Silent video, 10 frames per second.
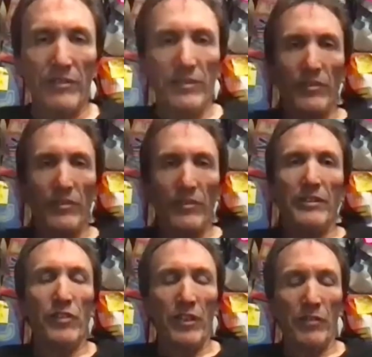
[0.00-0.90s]
Well,
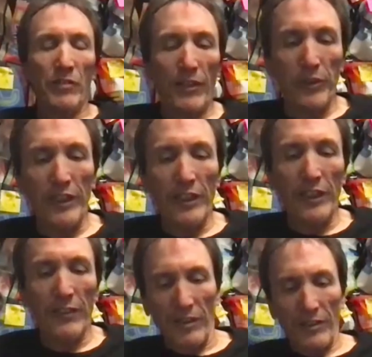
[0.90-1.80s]
you're talking about
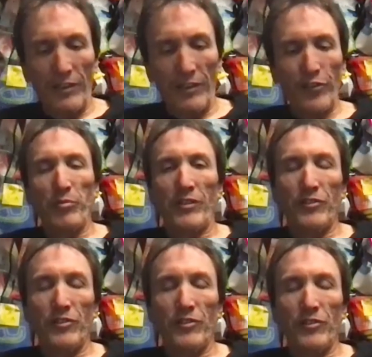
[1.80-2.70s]
three different
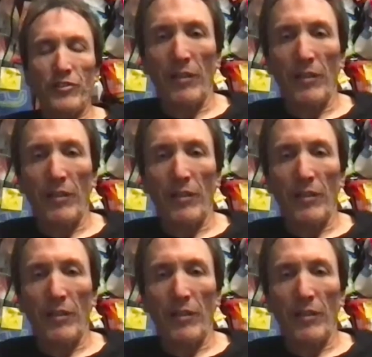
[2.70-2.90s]
disciplines.